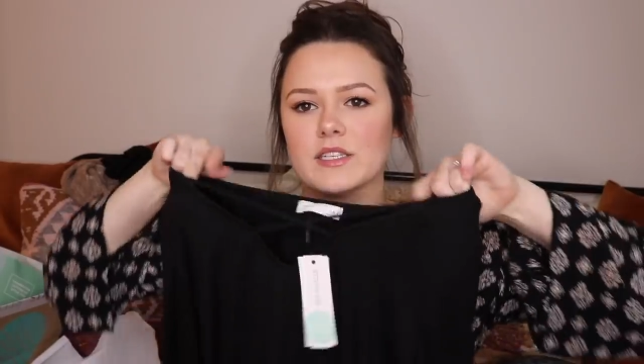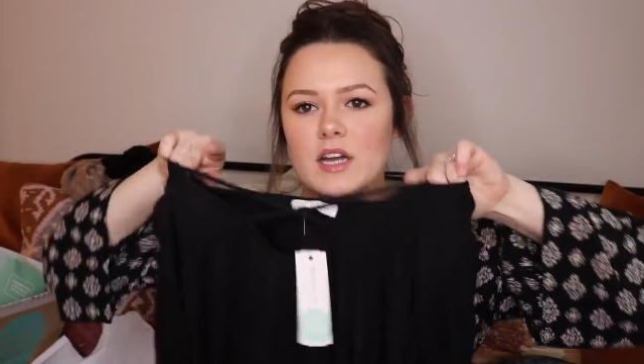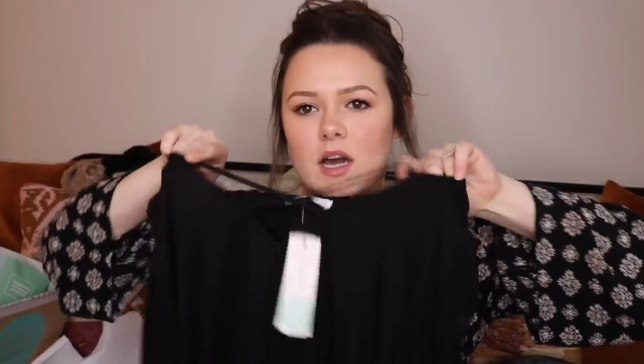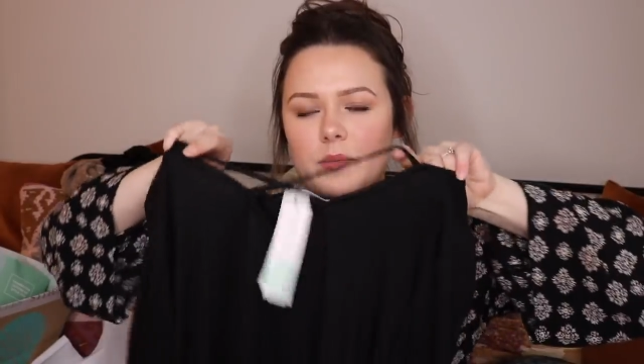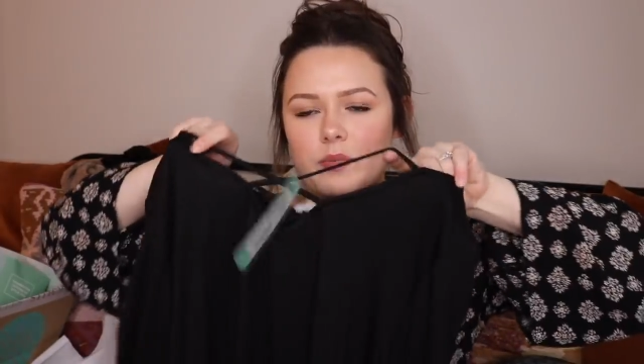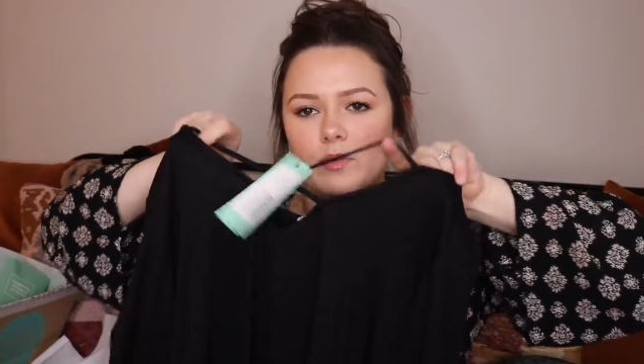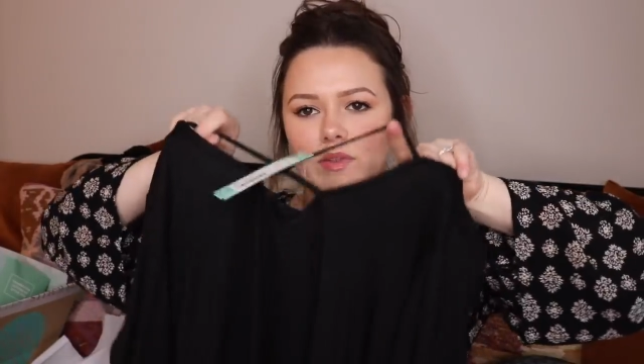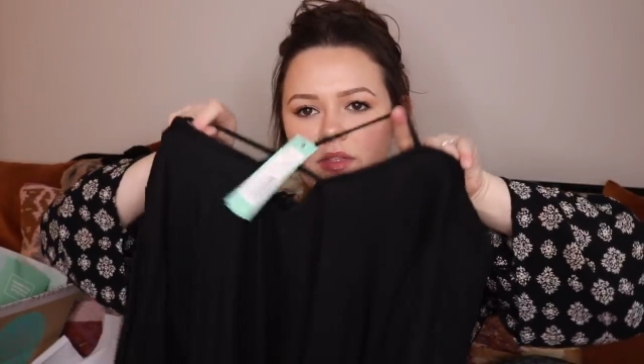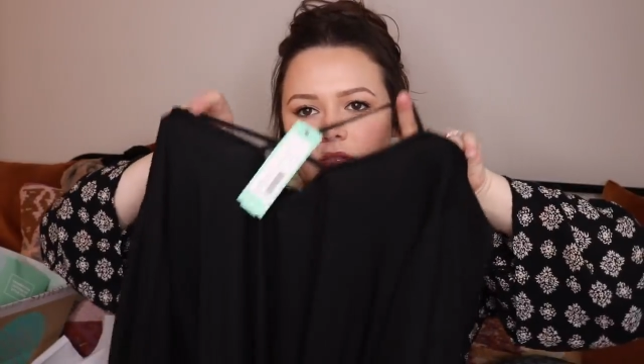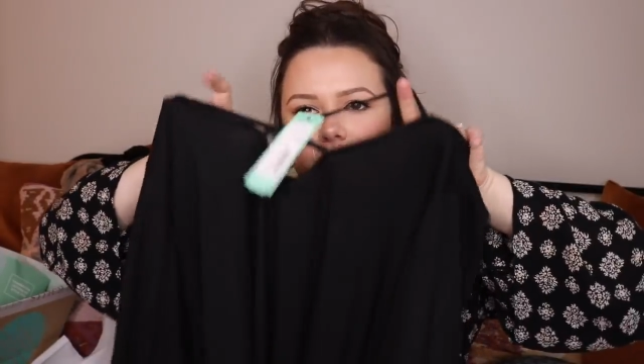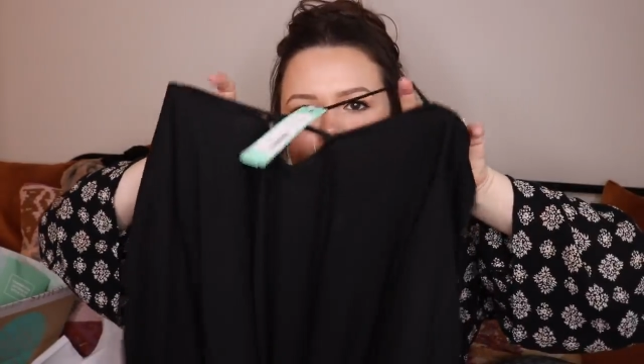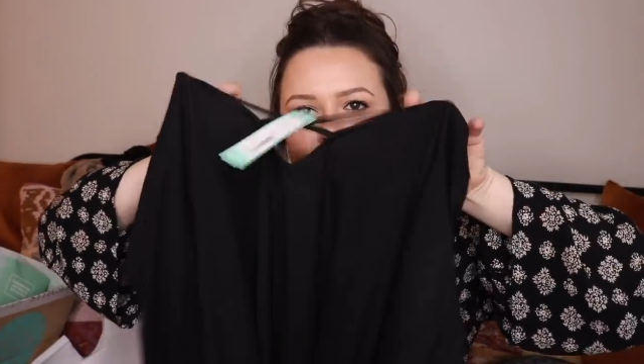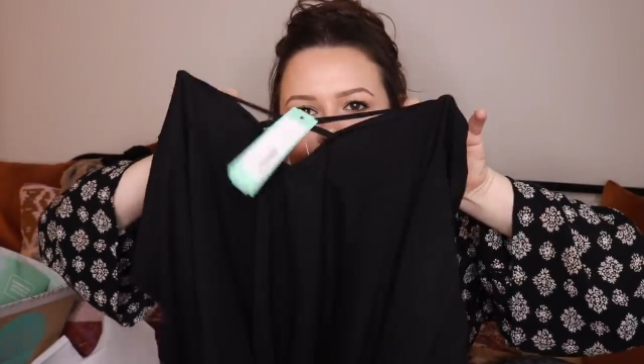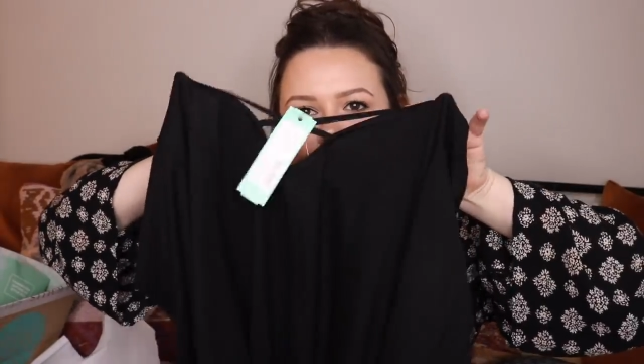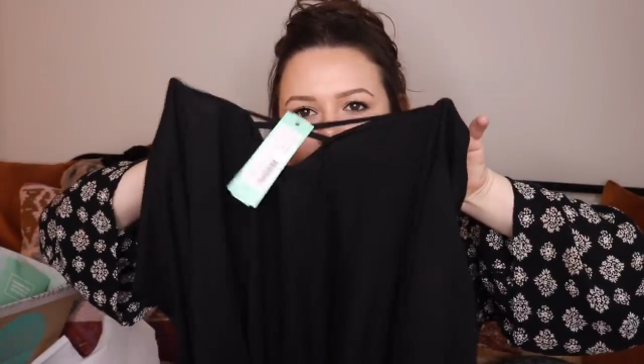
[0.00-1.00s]
top with
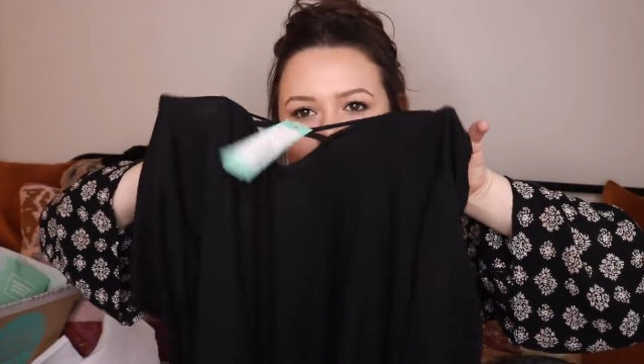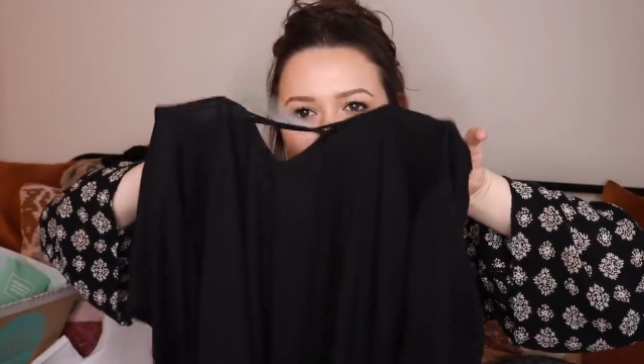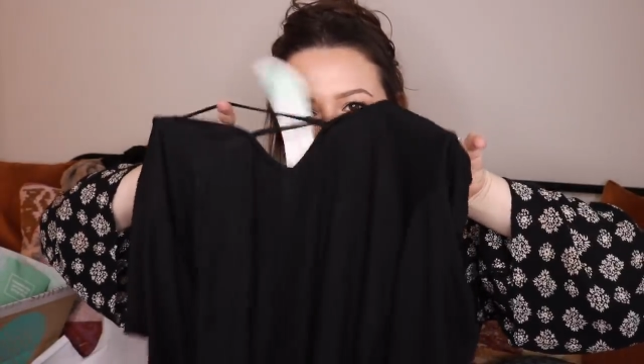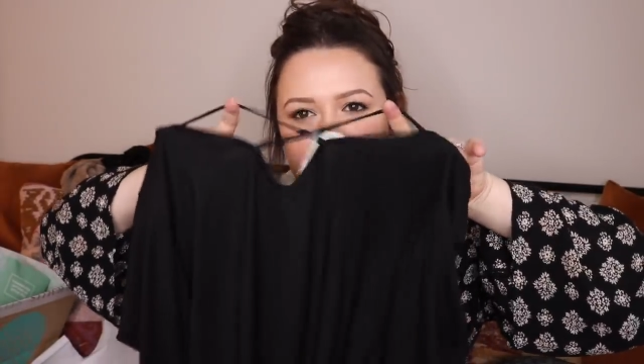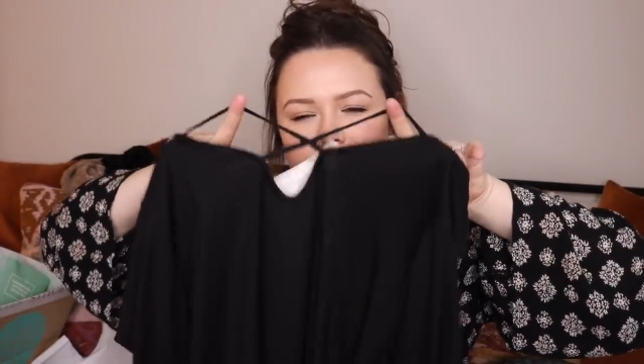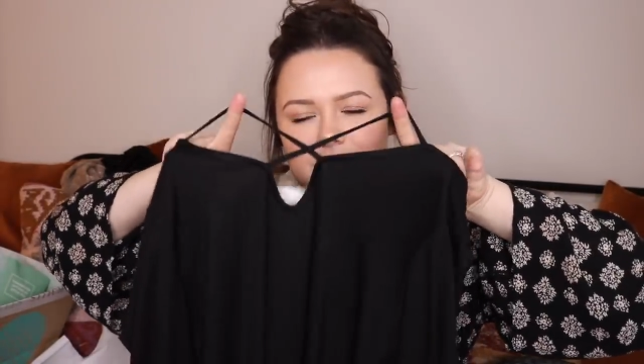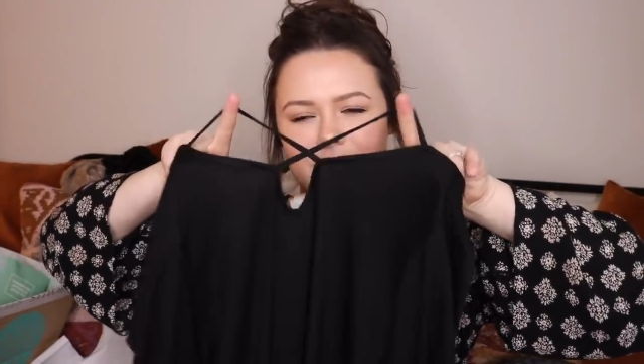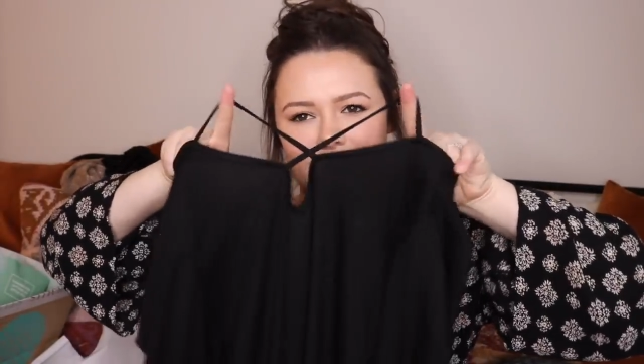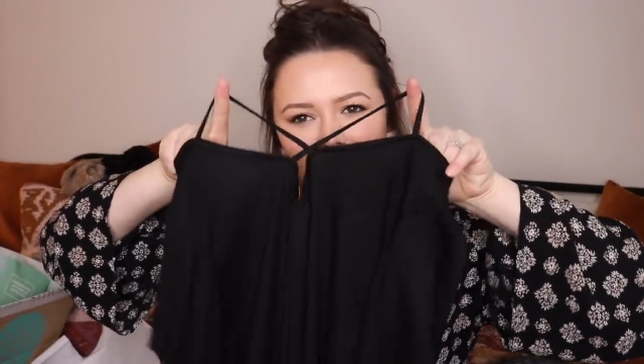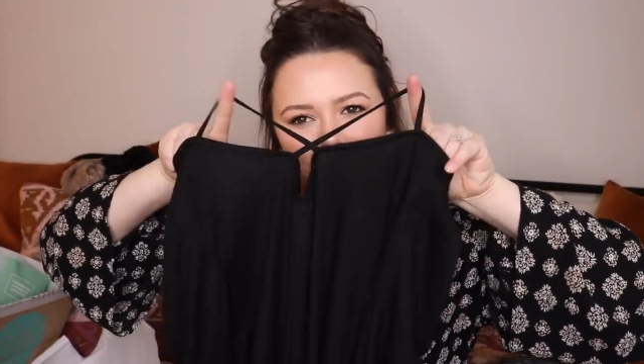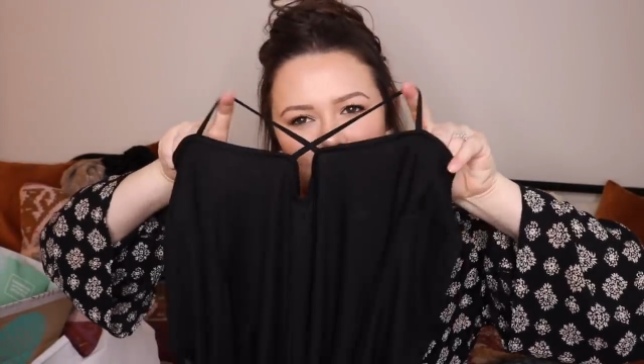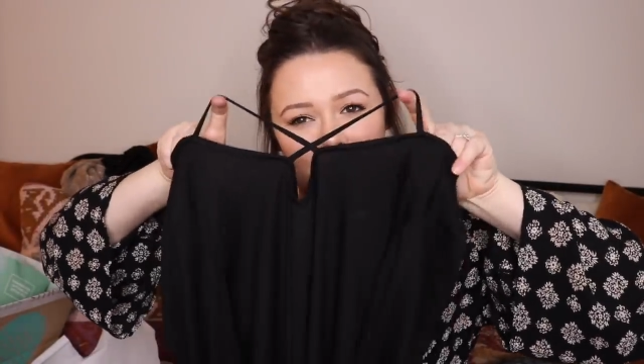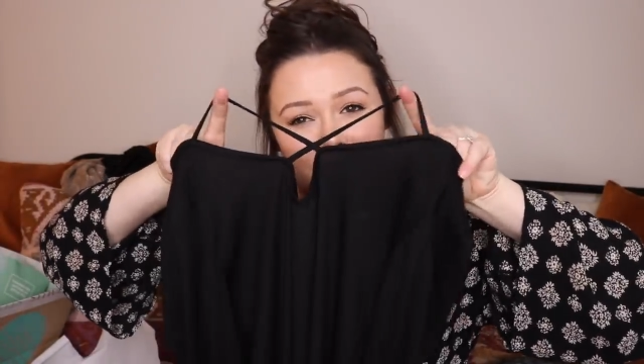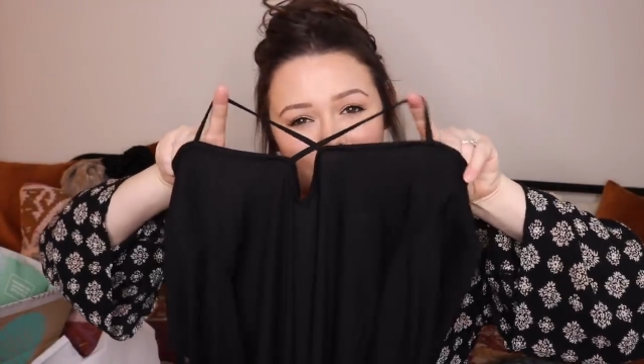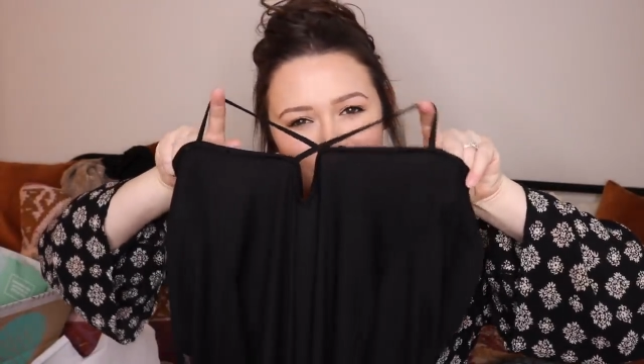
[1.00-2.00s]
these
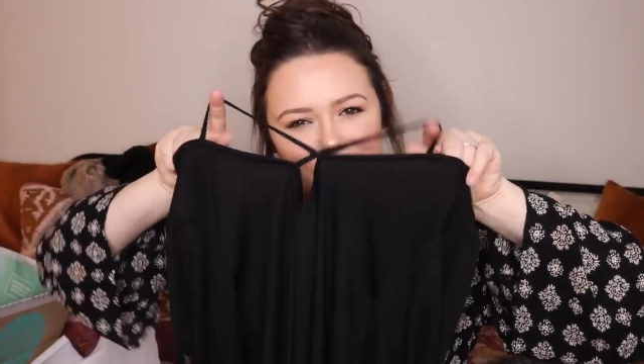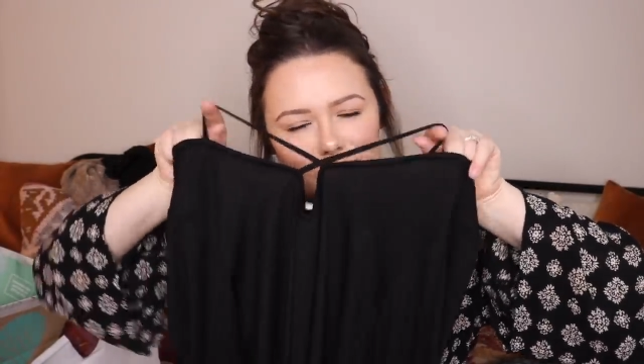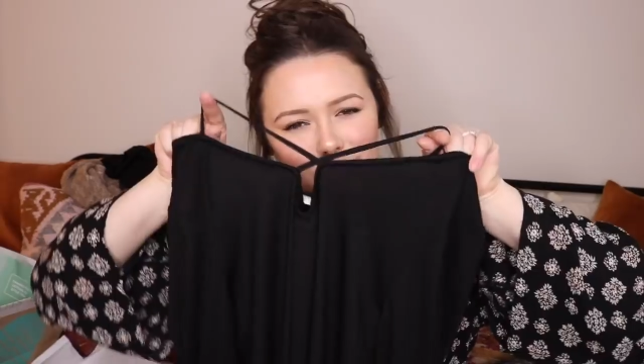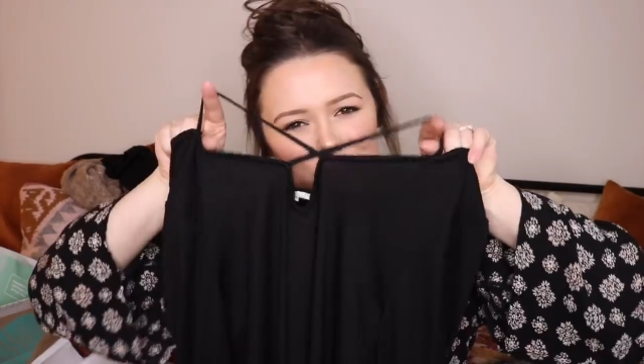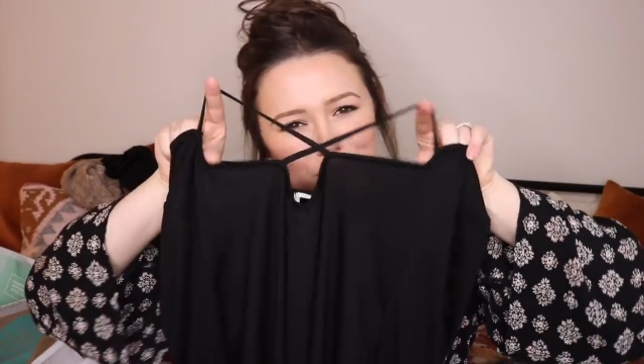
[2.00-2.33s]
little